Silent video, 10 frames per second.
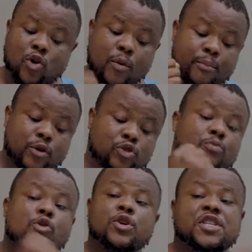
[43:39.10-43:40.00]
Come pour
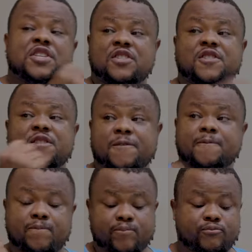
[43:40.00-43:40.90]
small yeast.
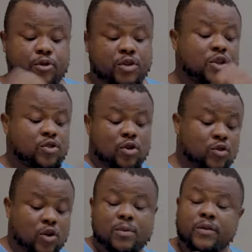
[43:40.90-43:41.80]
Pour yeast
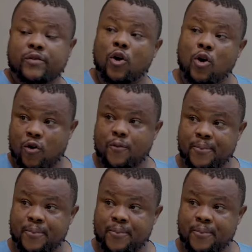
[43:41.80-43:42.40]
on top of the flour.